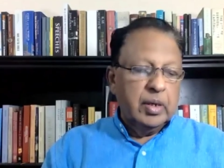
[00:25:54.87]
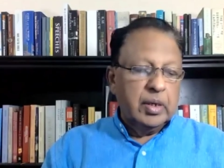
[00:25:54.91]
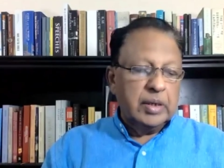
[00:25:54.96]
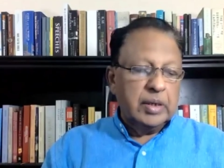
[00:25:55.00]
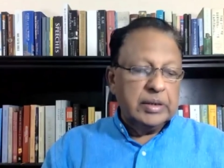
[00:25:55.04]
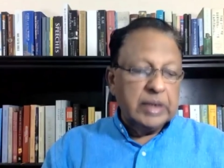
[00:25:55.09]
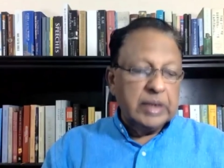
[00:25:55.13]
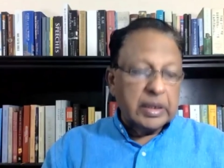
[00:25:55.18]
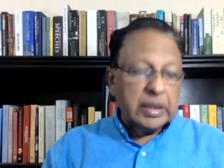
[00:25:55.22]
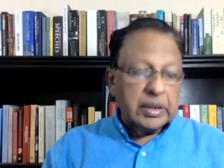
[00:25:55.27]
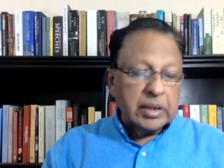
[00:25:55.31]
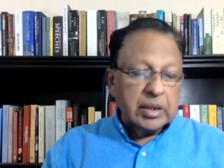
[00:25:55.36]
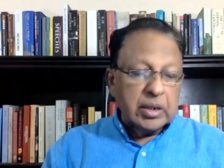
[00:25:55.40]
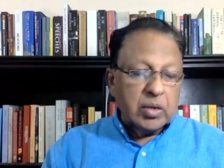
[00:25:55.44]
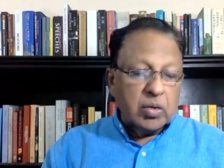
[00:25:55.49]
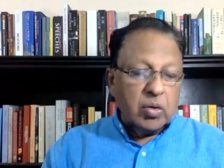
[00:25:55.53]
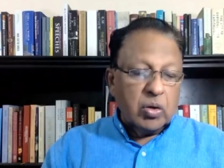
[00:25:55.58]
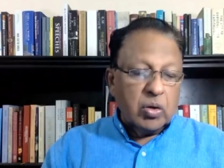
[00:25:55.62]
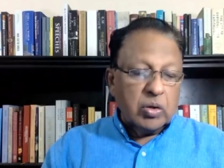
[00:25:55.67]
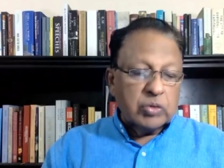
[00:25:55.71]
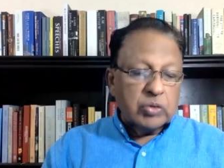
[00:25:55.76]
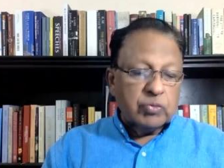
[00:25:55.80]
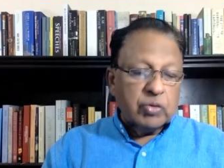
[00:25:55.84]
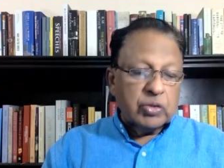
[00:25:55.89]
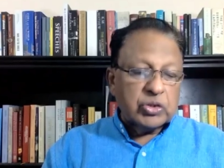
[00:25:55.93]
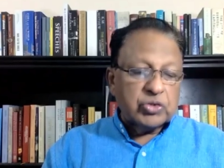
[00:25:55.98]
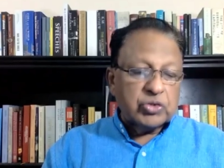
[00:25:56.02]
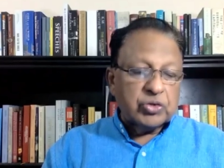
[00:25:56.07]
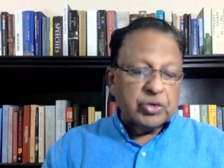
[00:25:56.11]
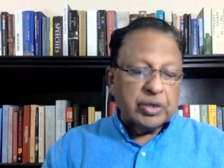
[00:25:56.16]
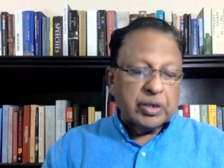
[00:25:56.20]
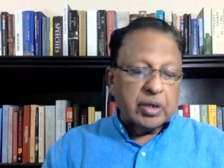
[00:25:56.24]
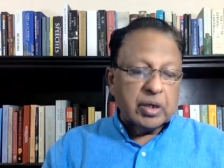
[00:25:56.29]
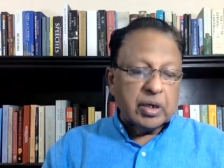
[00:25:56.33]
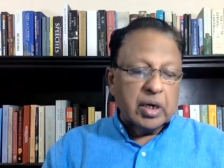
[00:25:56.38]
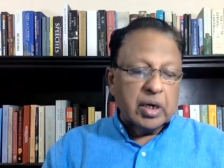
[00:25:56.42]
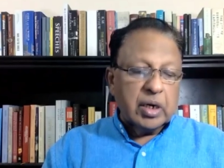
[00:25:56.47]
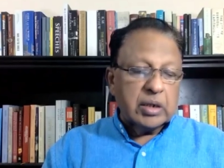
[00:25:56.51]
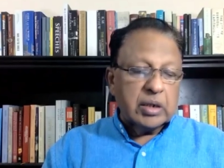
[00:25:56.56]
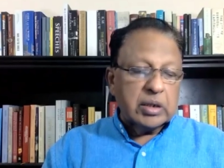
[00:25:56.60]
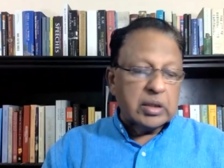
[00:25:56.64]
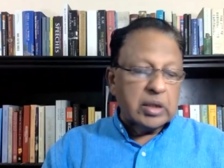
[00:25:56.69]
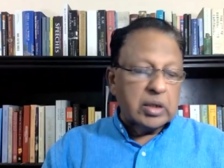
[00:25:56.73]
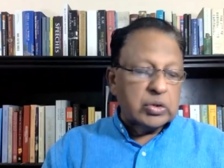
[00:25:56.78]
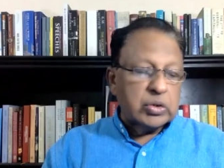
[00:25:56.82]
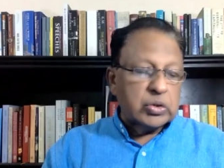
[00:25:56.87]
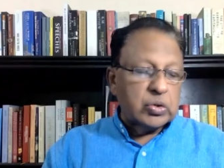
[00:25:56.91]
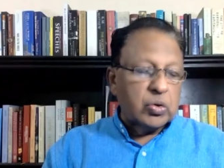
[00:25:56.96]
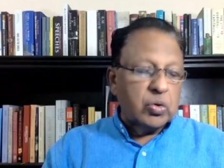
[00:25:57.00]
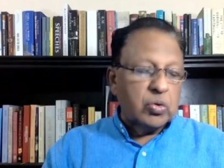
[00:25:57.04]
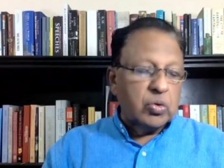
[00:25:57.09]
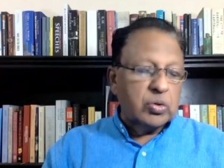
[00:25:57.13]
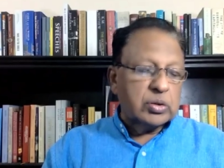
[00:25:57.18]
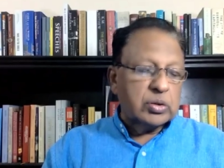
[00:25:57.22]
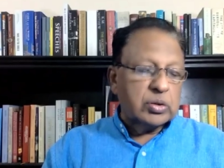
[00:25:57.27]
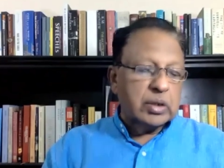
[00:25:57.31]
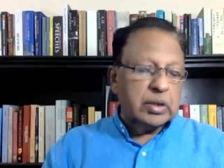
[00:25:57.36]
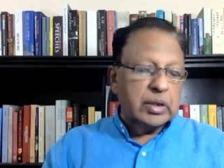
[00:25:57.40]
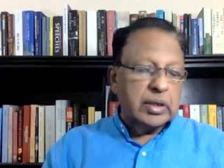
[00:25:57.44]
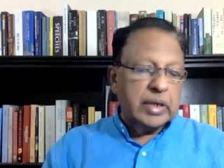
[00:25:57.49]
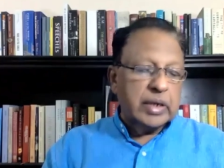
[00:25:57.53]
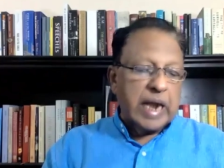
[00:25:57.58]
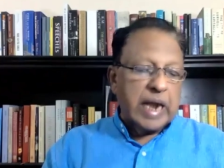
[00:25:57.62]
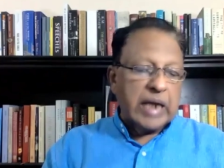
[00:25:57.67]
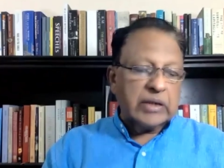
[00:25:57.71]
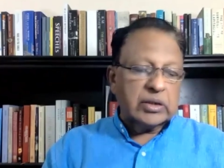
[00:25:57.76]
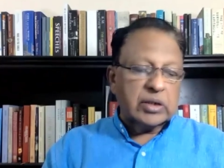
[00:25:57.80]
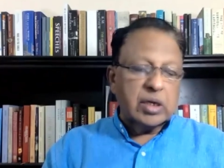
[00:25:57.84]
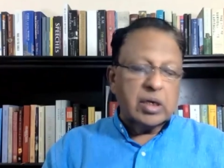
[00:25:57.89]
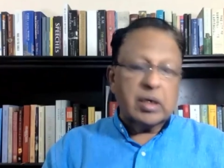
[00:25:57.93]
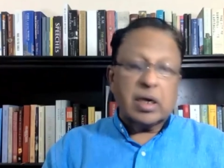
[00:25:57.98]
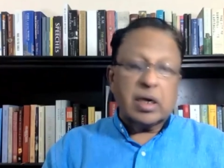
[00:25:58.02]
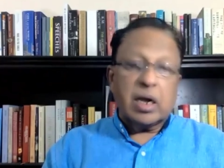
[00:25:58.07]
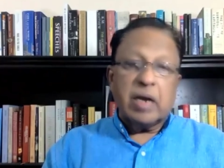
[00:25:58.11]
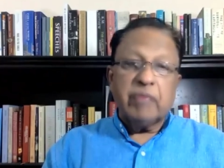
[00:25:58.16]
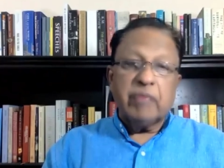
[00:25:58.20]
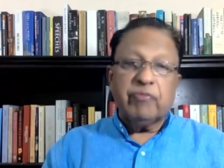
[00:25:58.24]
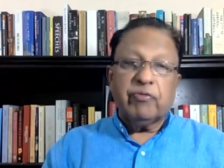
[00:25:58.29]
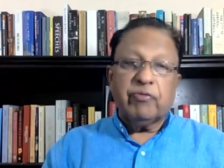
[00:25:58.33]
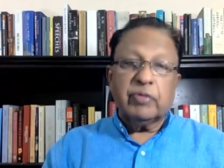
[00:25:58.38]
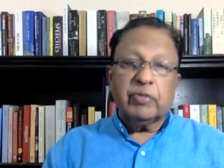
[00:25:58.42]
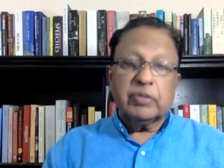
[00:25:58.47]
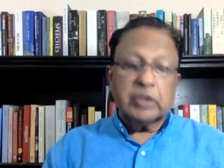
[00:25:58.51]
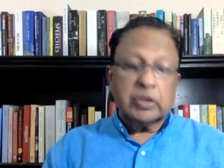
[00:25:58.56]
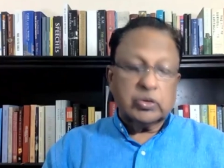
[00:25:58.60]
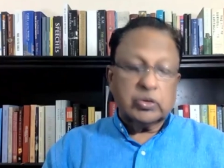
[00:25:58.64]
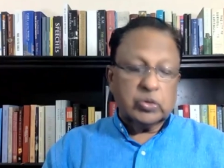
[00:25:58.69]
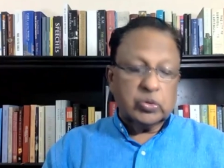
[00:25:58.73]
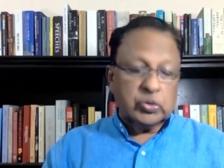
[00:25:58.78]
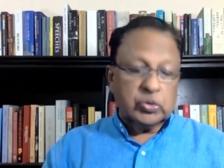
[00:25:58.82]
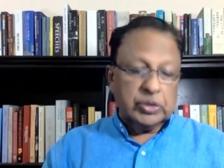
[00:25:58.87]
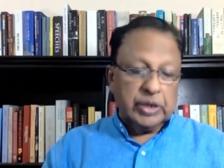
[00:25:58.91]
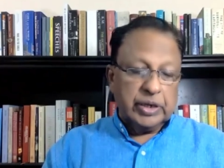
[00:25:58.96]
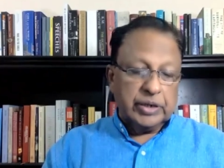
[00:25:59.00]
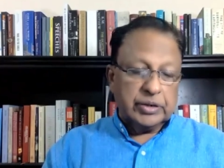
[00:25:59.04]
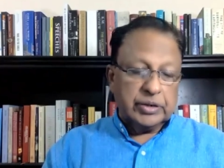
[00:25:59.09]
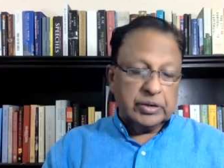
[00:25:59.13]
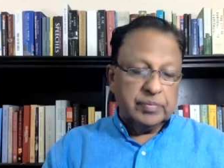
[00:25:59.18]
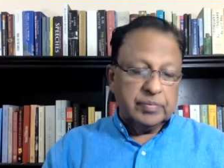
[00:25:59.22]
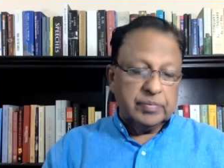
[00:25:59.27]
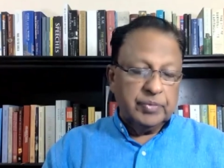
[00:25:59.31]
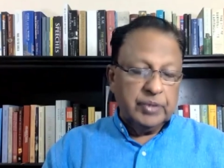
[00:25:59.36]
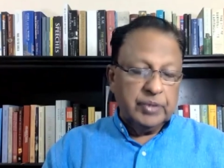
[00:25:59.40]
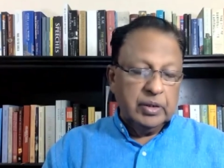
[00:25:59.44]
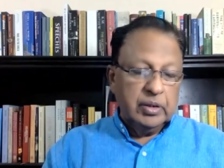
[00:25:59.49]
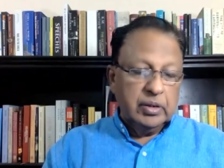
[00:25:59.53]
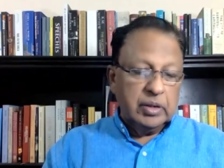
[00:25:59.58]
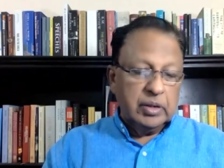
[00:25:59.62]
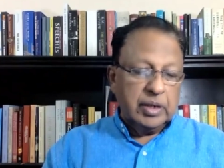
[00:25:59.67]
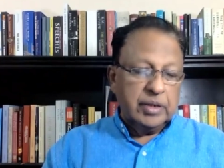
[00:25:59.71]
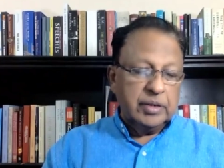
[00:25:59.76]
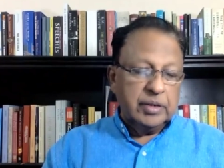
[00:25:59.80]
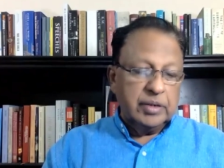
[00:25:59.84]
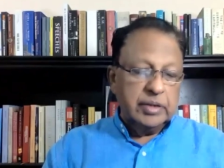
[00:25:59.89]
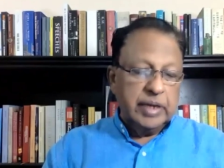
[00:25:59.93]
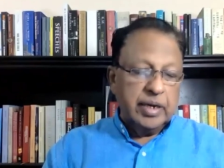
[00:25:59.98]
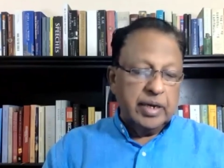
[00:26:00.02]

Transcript: Rejecting calls for stricter gun controls at the National Rifles Association, that is the